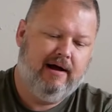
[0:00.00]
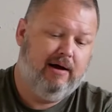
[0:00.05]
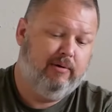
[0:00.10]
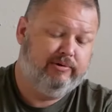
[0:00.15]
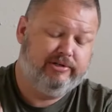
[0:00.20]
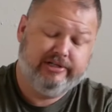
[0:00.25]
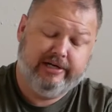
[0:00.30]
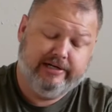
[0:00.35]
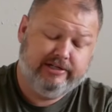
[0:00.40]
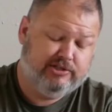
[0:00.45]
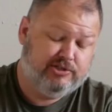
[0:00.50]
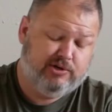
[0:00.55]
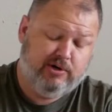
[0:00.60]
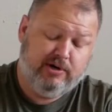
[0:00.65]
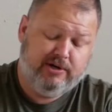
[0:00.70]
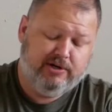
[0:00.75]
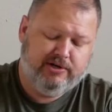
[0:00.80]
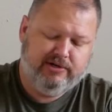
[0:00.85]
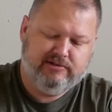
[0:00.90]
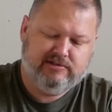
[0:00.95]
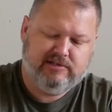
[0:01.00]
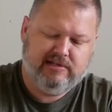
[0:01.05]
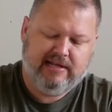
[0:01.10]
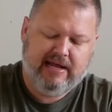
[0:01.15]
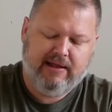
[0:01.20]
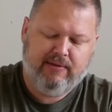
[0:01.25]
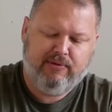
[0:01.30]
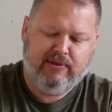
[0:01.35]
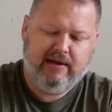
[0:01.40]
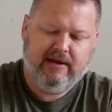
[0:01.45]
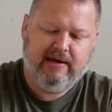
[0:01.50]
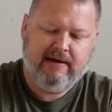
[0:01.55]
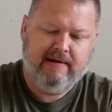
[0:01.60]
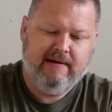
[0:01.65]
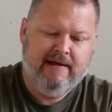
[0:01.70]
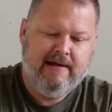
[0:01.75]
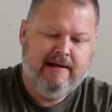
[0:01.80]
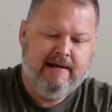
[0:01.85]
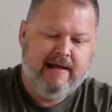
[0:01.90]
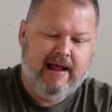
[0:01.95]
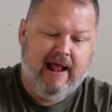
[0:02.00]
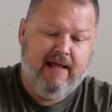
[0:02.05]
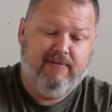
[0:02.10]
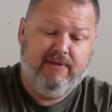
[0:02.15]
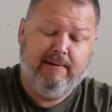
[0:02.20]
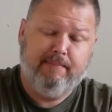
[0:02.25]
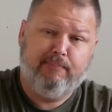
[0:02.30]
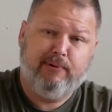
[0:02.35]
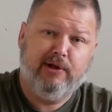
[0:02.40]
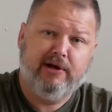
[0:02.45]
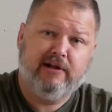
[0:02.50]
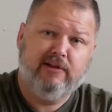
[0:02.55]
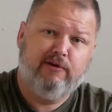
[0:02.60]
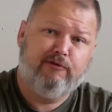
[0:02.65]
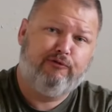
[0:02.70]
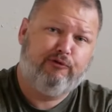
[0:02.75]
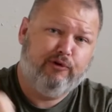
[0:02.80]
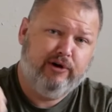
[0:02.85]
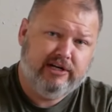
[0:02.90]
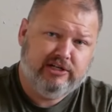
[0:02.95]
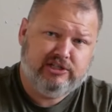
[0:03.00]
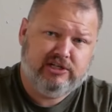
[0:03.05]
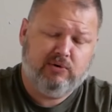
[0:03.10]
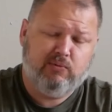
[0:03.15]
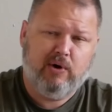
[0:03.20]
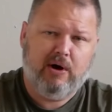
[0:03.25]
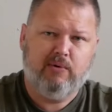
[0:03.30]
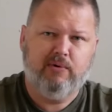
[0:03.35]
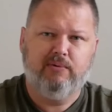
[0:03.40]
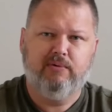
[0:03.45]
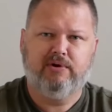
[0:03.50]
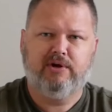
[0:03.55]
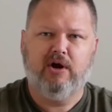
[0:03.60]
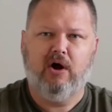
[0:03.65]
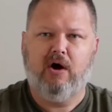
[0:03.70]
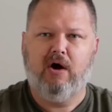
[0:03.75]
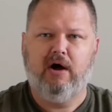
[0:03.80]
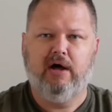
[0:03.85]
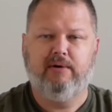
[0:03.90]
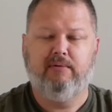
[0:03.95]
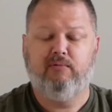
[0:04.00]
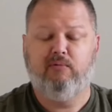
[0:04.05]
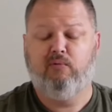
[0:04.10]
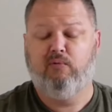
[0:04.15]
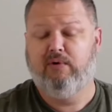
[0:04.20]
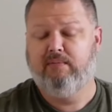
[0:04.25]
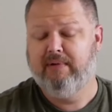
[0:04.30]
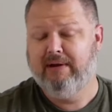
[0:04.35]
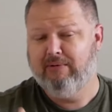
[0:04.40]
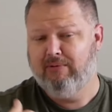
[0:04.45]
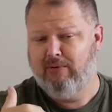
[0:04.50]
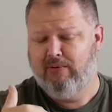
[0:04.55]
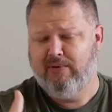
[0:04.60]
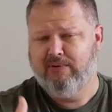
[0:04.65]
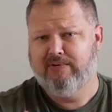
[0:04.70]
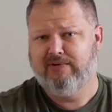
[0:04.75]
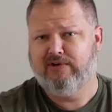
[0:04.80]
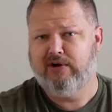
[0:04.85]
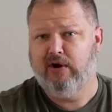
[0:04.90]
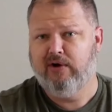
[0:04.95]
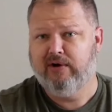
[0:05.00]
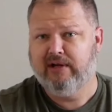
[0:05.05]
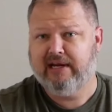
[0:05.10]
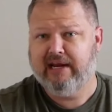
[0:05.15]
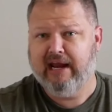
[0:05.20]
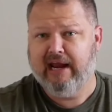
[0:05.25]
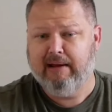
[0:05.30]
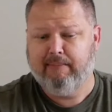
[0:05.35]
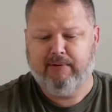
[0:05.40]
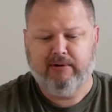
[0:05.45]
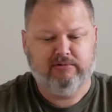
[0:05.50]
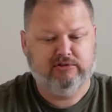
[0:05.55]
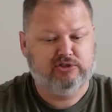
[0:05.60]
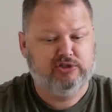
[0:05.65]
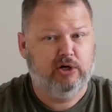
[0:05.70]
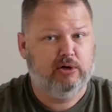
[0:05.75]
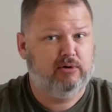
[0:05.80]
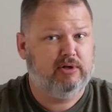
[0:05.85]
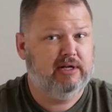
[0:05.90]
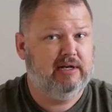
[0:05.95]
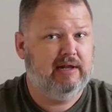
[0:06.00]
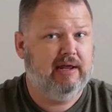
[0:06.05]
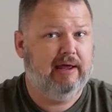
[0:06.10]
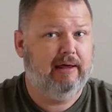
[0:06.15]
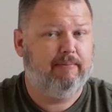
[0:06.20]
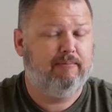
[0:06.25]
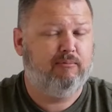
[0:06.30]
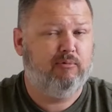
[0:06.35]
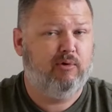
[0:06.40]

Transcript: which I just started using that thing. and then plugging the fridge in while we were gone would mean when we returned to camp it was totally dead,